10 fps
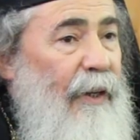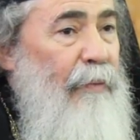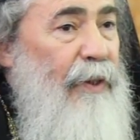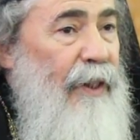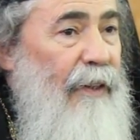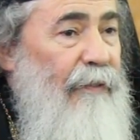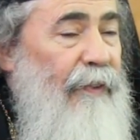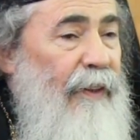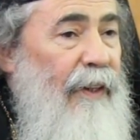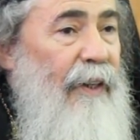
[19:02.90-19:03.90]
himself,
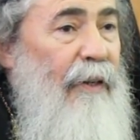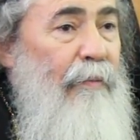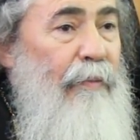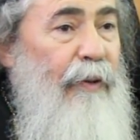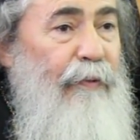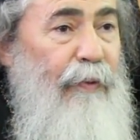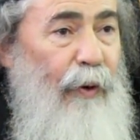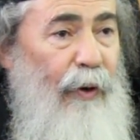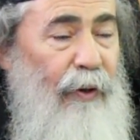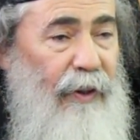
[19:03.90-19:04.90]

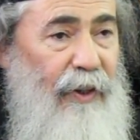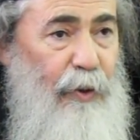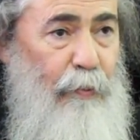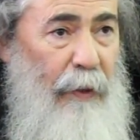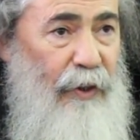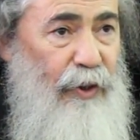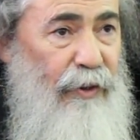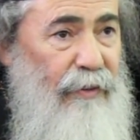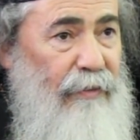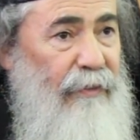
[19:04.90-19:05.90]
before his
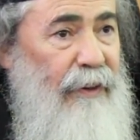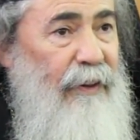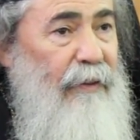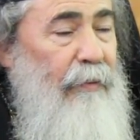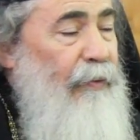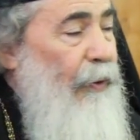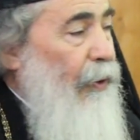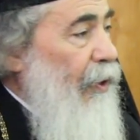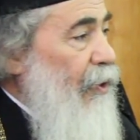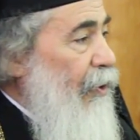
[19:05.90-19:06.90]
passion and
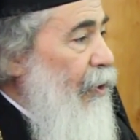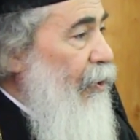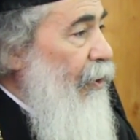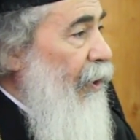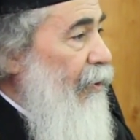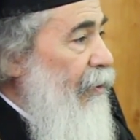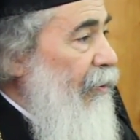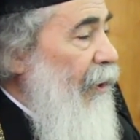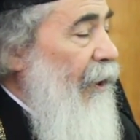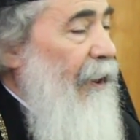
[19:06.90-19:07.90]
before his resurrection,
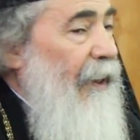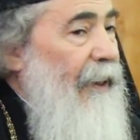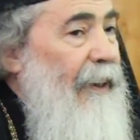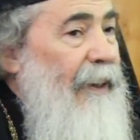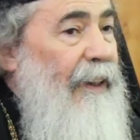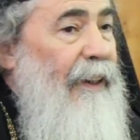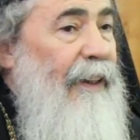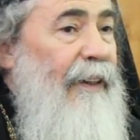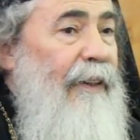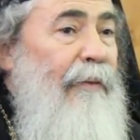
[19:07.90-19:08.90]

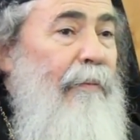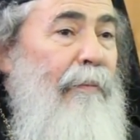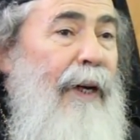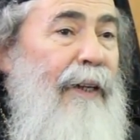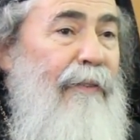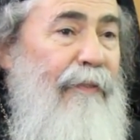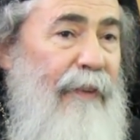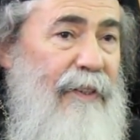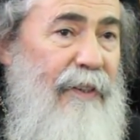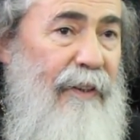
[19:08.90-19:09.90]
he
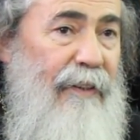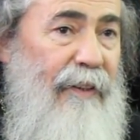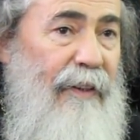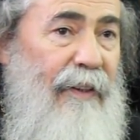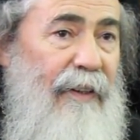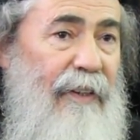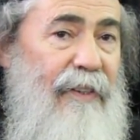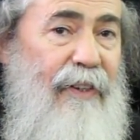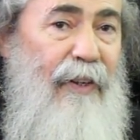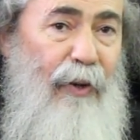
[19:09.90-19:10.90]
manifested
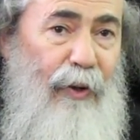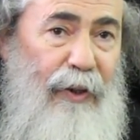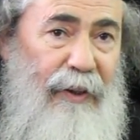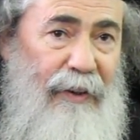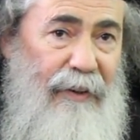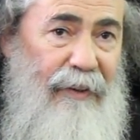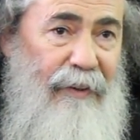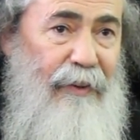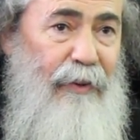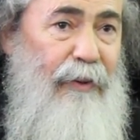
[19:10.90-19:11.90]
his glory
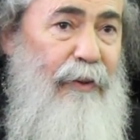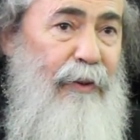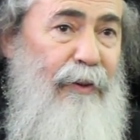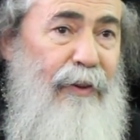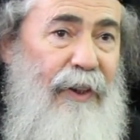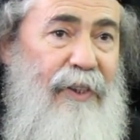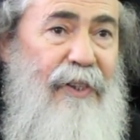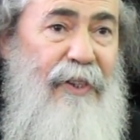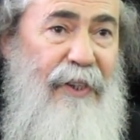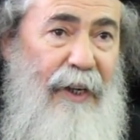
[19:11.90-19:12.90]
to his
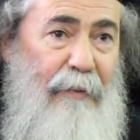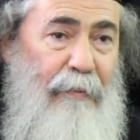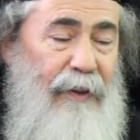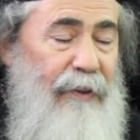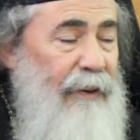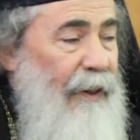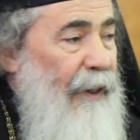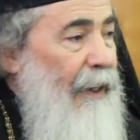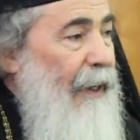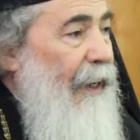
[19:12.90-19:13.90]
disciples,
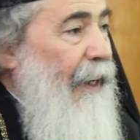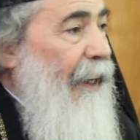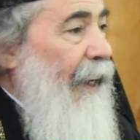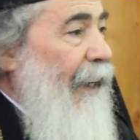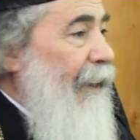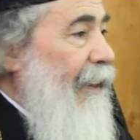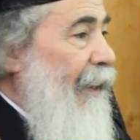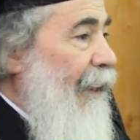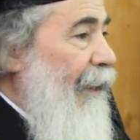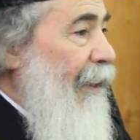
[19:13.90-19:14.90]
and
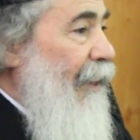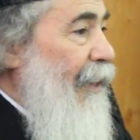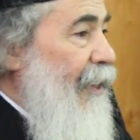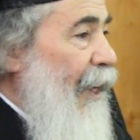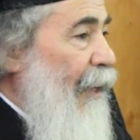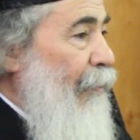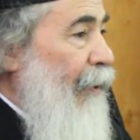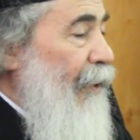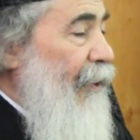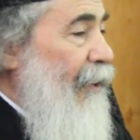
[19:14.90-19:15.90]
uh, the
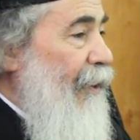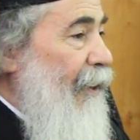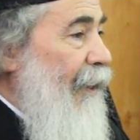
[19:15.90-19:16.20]
disciples